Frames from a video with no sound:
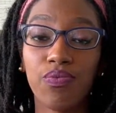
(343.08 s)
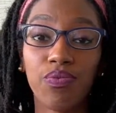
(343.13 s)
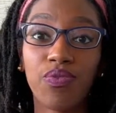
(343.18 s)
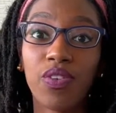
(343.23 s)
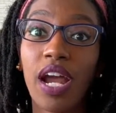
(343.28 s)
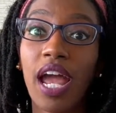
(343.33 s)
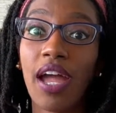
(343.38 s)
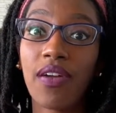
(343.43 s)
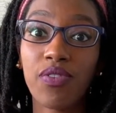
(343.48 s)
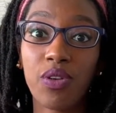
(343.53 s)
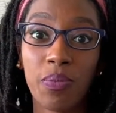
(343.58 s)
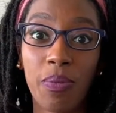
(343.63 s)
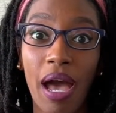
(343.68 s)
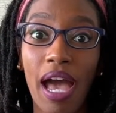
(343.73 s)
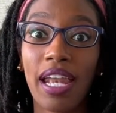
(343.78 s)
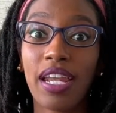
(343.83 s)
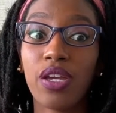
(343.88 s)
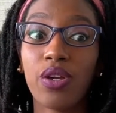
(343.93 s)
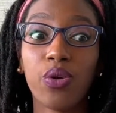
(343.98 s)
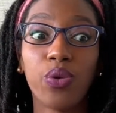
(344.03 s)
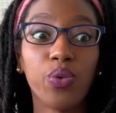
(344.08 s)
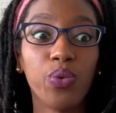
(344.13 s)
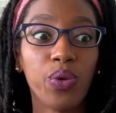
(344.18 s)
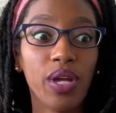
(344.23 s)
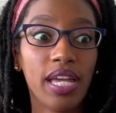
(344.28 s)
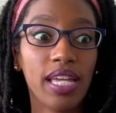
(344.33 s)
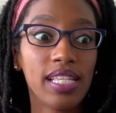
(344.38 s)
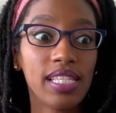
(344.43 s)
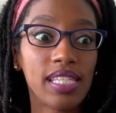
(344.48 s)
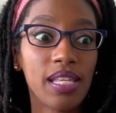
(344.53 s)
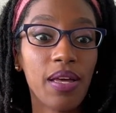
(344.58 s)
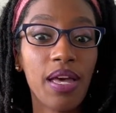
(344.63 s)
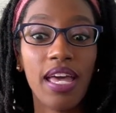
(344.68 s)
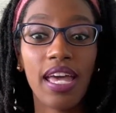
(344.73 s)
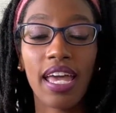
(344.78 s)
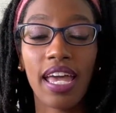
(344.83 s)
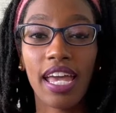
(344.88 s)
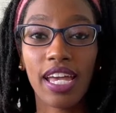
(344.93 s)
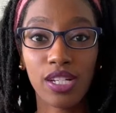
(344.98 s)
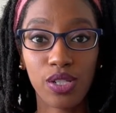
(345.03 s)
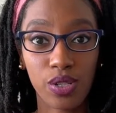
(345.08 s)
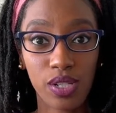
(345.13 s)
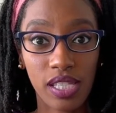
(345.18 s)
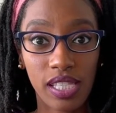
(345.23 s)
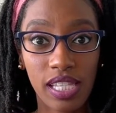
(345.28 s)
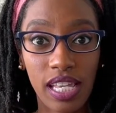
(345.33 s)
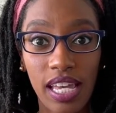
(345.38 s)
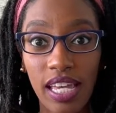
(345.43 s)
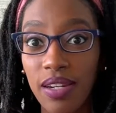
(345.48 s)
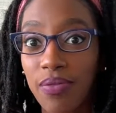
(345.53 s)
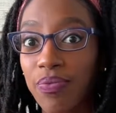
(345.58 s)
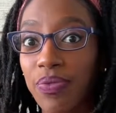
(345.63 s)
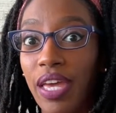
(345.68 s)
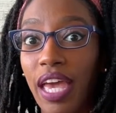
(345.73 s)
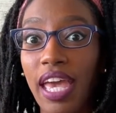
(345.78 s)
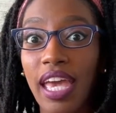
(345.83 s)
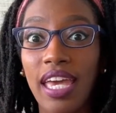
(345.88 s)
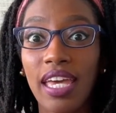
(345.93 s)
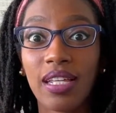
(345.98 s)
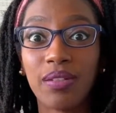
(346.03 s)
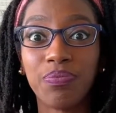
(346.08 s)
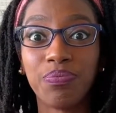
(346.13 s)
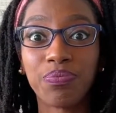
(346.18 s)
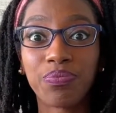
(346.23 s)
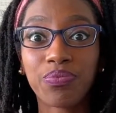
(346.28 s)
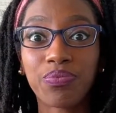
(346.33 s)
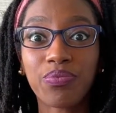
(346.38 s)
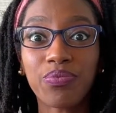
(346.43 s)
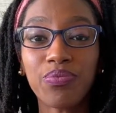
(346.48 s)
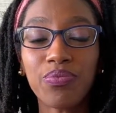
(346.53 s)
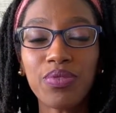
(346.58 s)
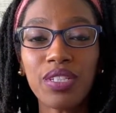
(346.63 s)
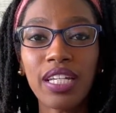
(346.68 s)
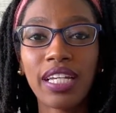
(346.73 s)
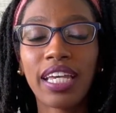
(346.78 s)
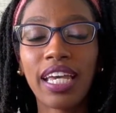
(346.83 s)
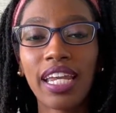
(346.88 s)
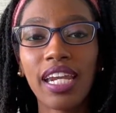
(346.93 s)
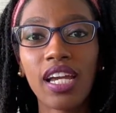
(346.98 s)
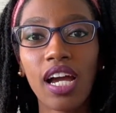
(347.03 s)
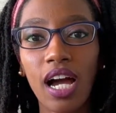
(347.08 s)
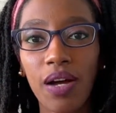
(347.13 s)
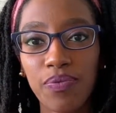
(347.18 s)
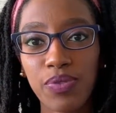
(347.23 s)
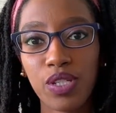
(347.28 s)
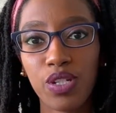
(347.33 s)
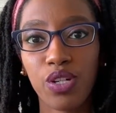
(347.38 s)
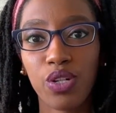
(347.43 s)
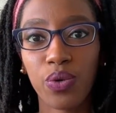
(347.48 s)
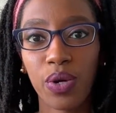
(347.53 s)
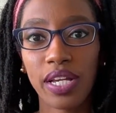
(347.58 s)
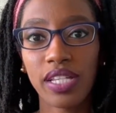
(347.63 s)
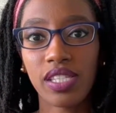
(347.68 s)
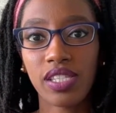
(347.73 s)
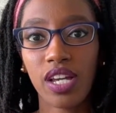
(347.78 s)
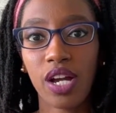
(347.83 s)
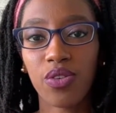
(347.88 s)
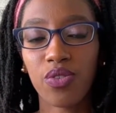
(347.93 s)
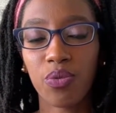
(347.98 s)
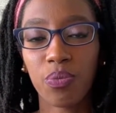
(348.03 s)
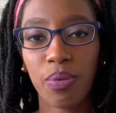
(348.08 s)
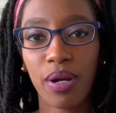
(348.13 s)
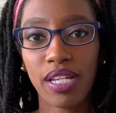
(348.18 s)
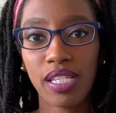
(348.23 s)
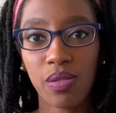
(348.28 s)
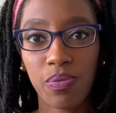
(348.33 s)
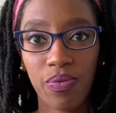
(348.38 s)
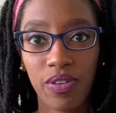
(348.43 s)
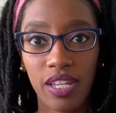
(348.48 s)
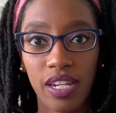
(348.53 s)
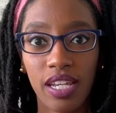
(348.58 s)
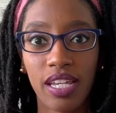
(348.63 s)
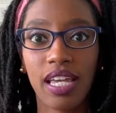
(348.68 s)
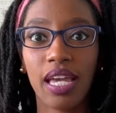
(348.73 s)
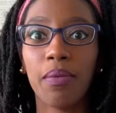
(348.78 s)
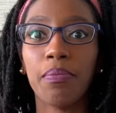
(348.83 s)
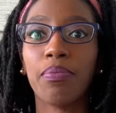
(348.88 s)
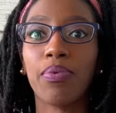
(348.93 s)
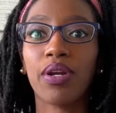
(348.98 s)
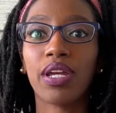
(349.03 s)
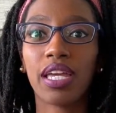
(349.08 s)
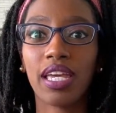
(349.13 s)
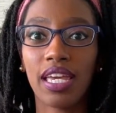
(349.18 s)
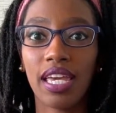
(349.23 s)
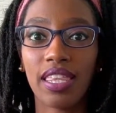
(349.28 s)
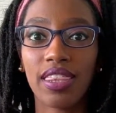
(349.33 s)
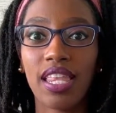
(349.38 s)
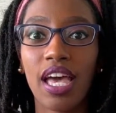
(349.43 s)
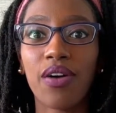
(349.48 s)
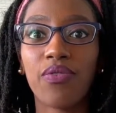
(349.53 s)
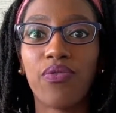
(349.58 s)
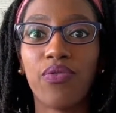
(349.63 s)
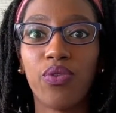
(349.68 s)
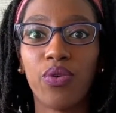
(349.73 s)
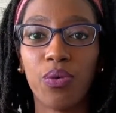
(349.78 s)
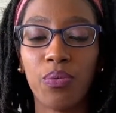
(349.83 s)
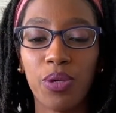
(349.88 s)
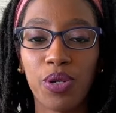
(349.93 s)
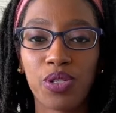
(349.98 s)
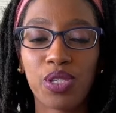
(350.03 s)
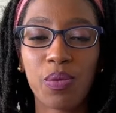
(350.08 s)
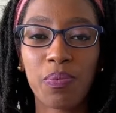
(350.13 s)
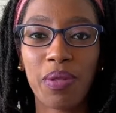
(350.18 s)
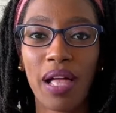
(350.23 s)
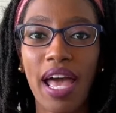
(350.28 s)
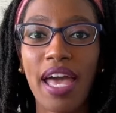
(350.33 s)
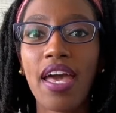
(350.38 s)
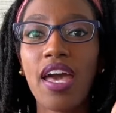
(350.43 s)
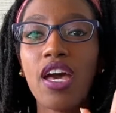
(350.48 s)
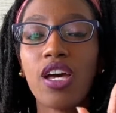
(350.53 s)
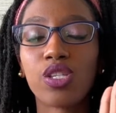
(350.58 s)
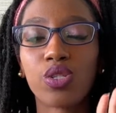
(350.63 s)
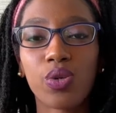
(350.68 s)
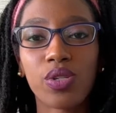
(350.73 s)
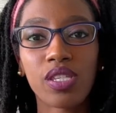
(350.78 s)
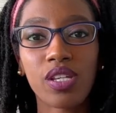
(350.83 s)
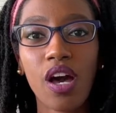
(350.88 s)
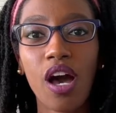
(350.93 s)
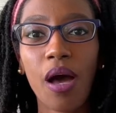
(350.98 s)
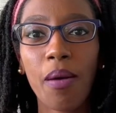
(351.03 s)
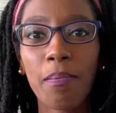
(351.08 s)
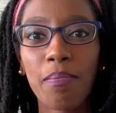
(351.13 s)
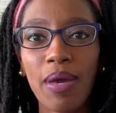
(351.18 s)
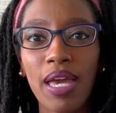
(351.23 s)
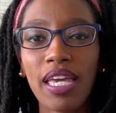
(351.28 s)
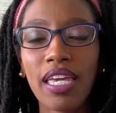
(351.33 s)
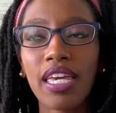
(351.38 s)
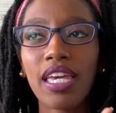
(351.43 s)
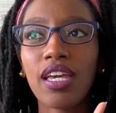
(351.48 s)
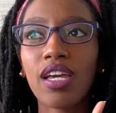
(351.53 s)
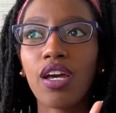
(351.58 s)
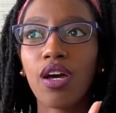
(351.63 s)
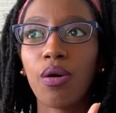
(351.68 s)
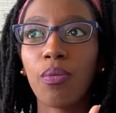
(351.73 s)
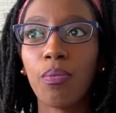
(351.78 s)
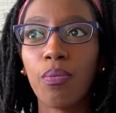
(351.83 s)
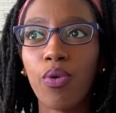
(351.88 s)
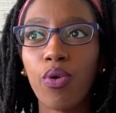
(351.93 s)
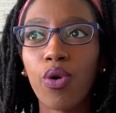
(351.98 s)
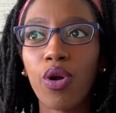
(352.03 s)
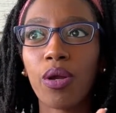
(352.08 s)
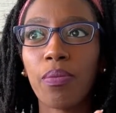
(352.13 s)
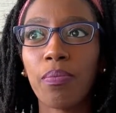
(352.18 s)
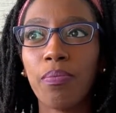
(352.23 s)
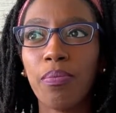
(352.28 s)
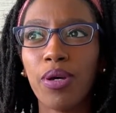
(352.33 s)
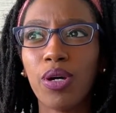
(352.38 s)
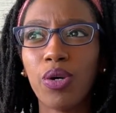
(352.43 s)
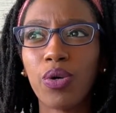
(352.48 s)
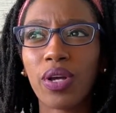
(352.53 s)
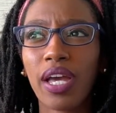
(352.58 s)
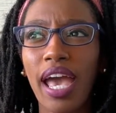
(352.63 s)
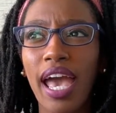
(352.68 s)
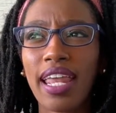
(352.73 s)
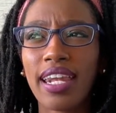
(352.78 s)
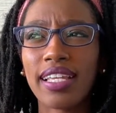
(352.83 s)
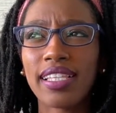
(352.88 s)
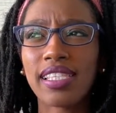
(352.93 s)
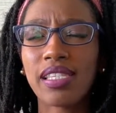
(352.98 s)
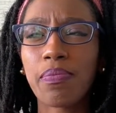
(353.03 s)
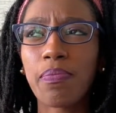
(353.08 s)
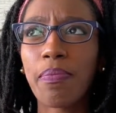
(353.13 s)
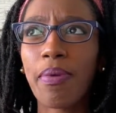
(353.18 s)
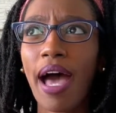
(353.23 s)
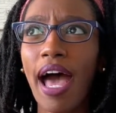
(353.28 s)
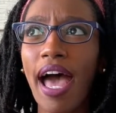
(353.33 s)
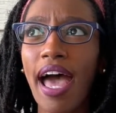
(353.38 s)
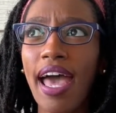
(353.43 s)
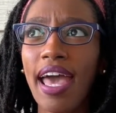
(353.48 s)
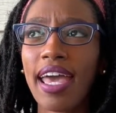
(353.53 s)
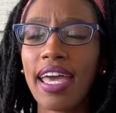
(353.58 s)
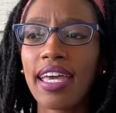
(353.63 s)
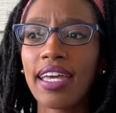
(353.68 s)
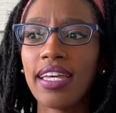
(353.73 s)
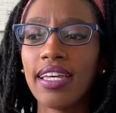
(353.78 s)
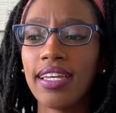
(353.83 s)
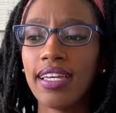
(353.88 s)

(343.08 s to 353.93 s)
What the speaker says: for everybody who is interested in getting off to a great start with breastfeeding and bringing in that full milk supply. So it's called Making More Milk, and it's by,